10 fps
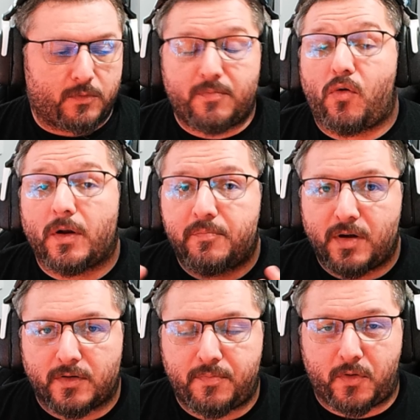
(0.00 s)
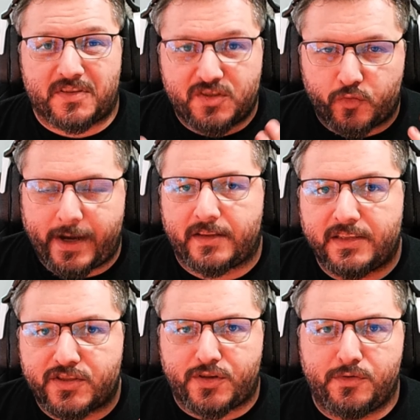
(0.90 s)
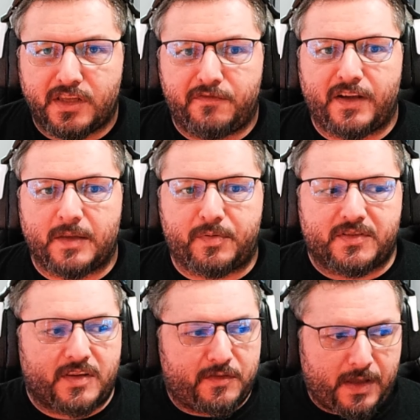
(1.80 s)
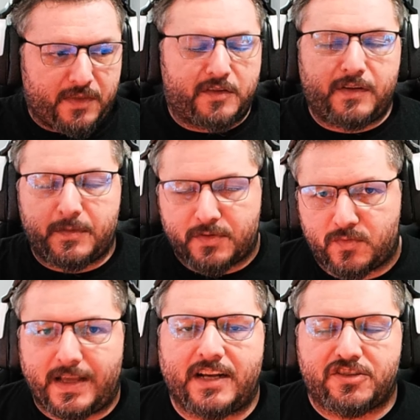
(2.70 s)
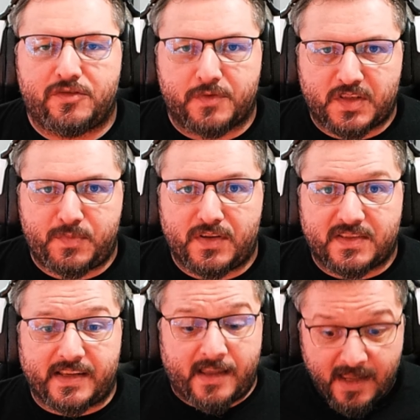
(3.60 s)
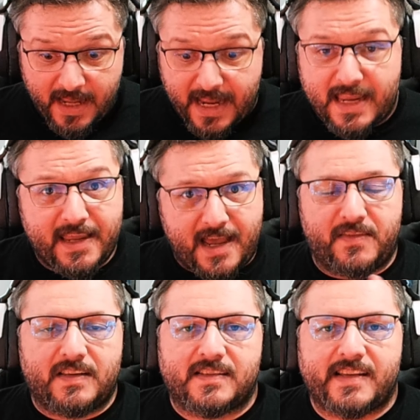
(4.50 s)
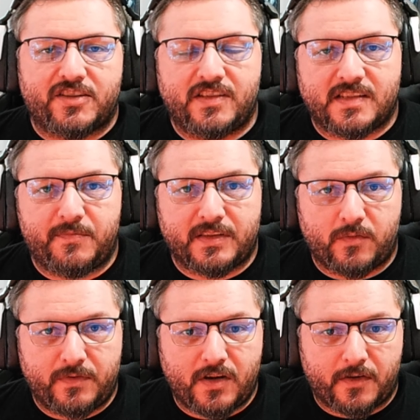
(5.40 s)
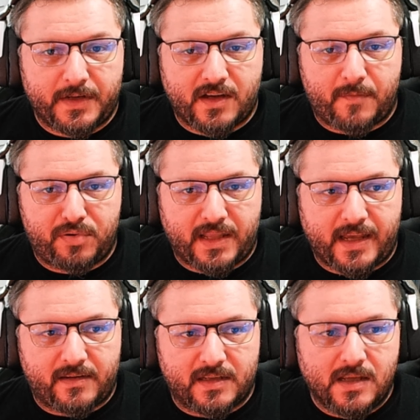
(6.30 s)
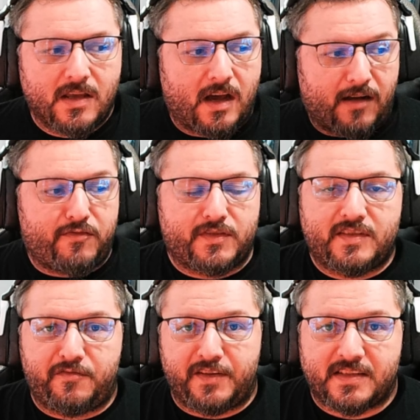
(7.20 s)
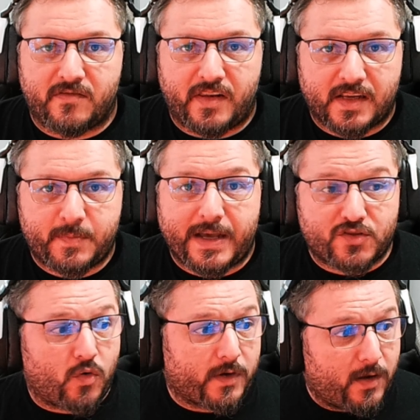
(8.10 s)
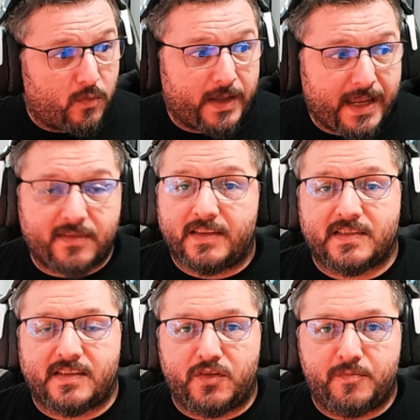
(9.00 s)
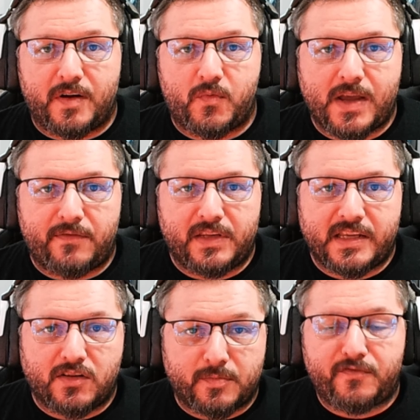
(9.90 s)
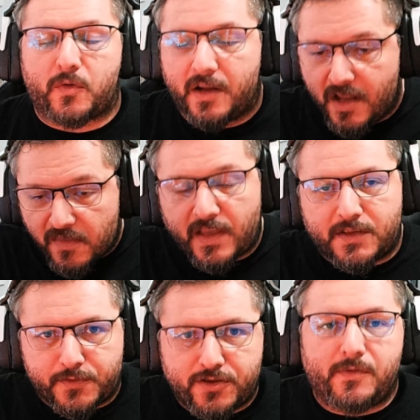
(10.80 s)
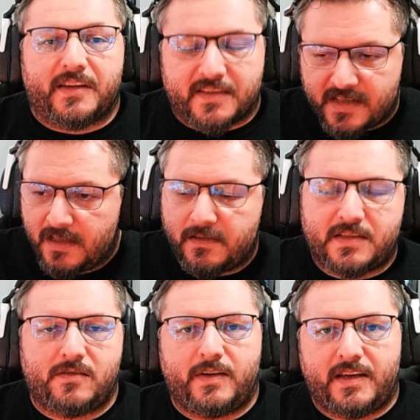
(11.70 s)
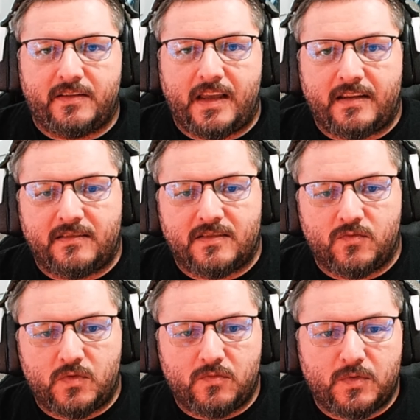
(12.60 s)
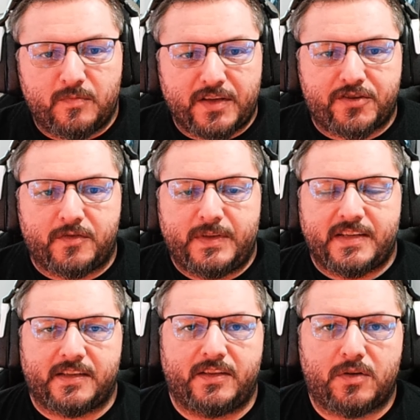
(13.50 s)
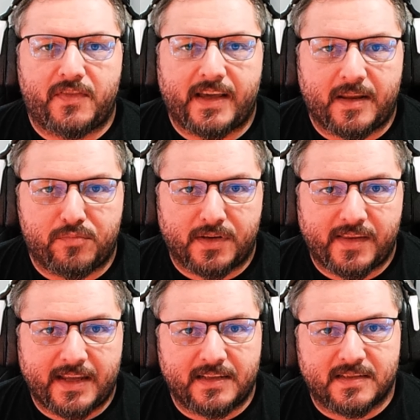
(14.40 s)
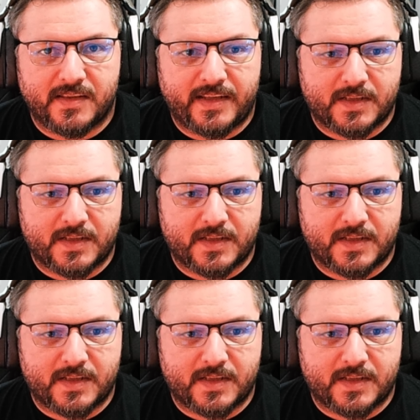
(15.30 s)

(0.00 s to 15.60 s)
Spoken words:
report bug reports directly to the developers, and the developers will actually respond saying, hey, yeah, this is actually something that we've already got planned to fix in the next patch, or hey, this is a new bug we haven't encountered before. Thanks for showing us. Let's go ahead and we'll make sure we take note of that and bring that into the